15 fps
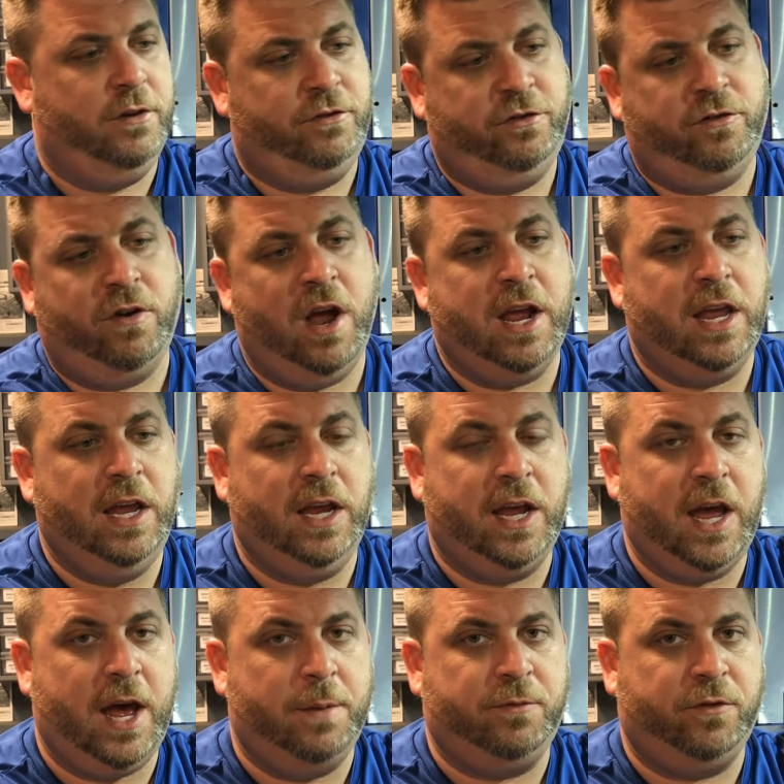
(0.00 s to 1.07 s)
striking
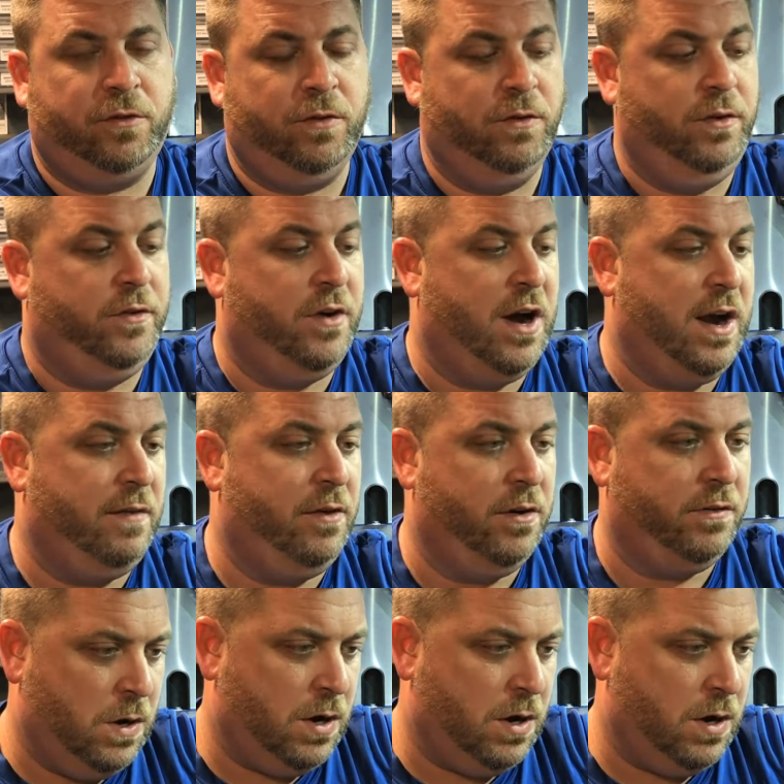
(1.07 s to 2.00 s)
cap screwdriver.